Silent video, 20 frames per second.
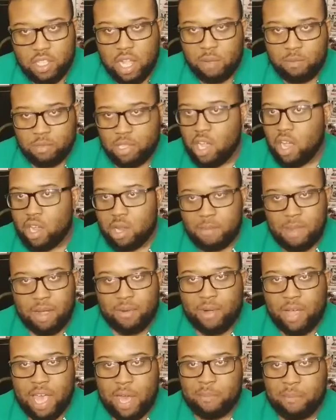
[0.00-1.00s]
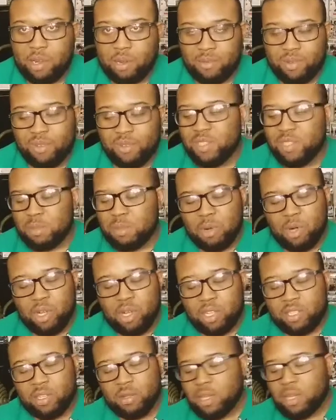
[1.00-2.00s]
I'm talking about what happened in the movie.
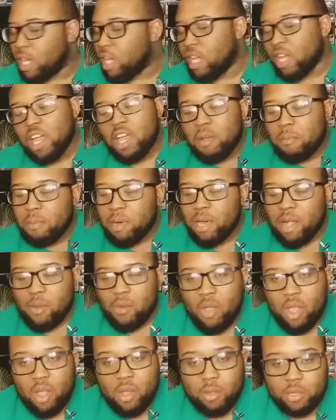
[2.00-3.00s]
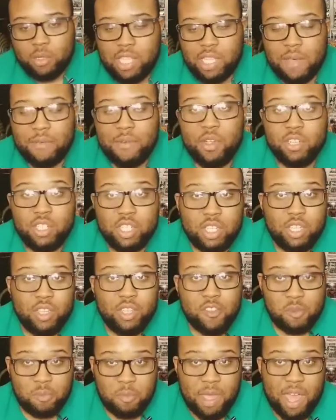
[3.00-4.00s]
Spoilers, okay? But 700
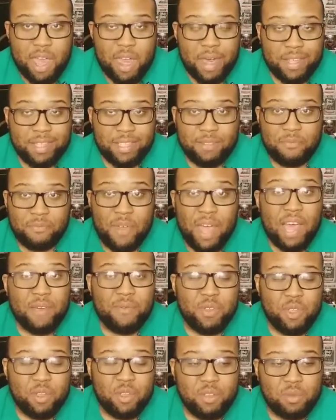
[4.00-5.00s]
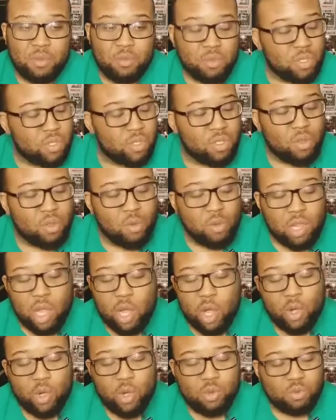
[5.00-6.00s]
years passed. 5 years was too
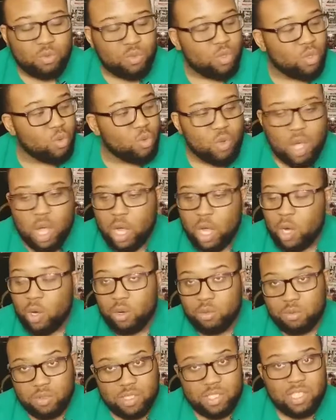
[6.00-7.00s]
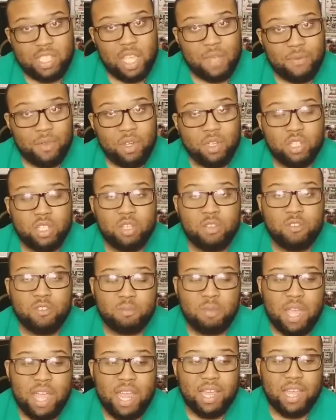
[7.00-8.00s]
long, too gone. 700
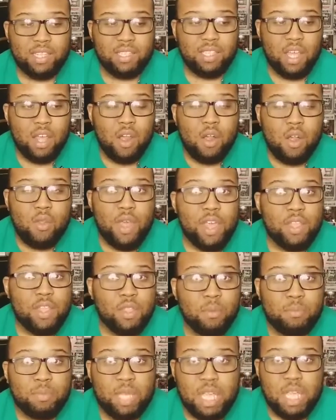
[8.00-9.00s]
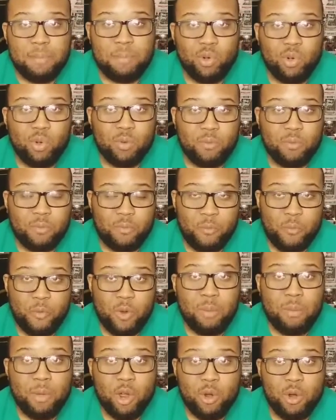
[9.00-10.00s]
years passed, and the people
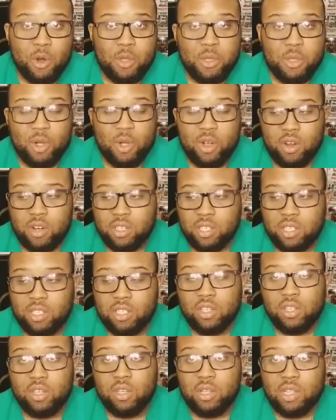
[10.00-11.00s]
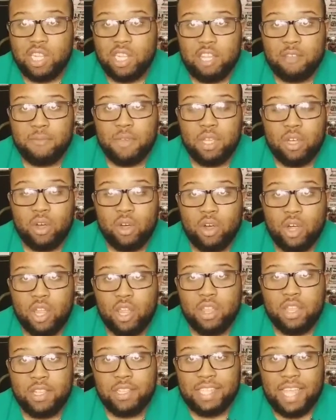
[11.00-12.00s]
from Earth are still living
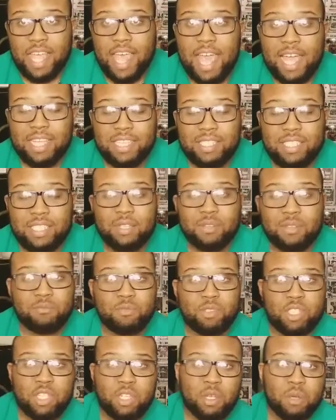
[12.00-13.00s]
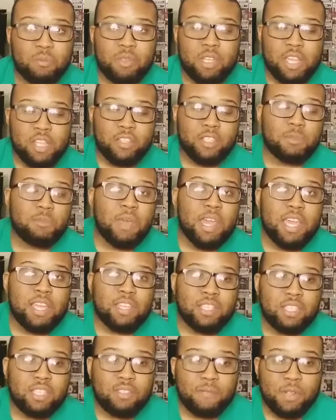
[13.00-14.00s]
on this Axiom ship in
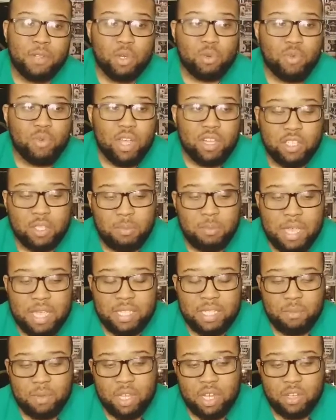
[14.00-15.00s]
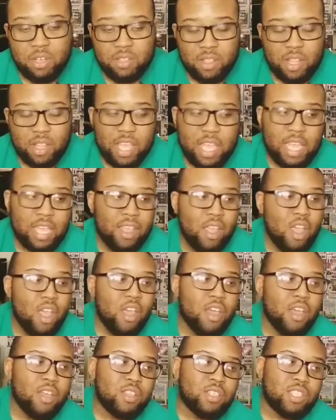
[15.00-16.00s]
space. It's floating around in space. But here's the thing.
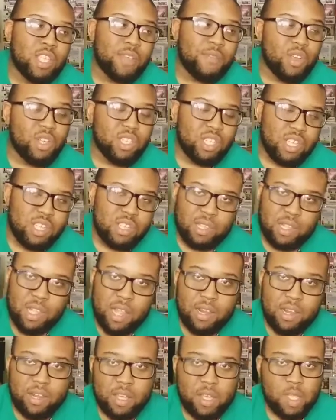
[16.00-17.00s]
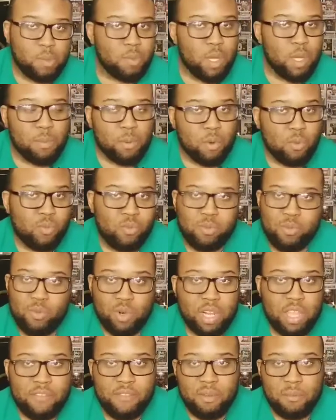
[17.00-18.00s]
700 years later, these people
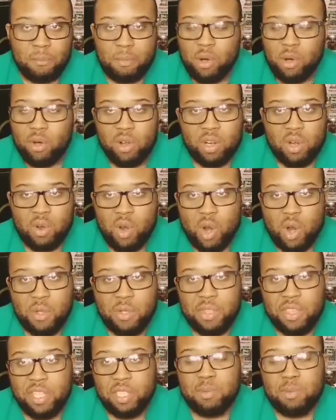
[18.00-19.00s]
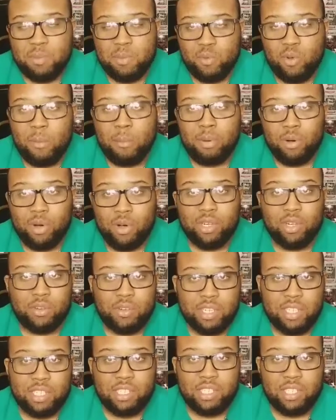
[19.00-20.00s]
weren't even born on Earth. These people were born
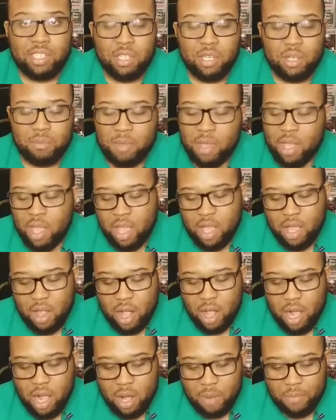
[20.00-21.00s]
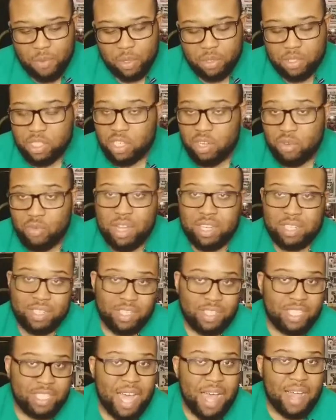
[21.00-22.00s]
on this ship. Those
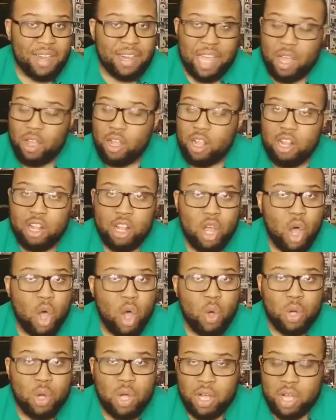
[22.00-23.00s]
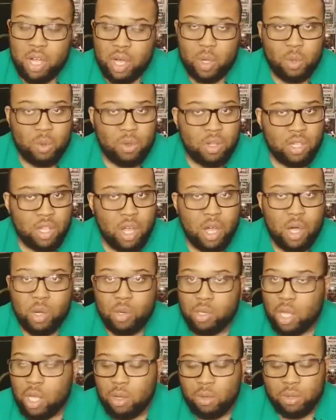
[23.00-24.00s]
generations died out long ago,
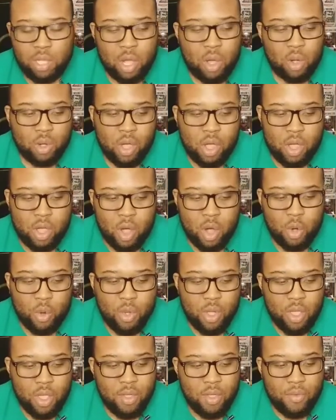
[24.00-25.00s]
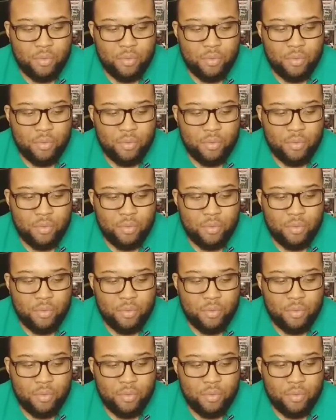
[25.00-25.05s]
long ago.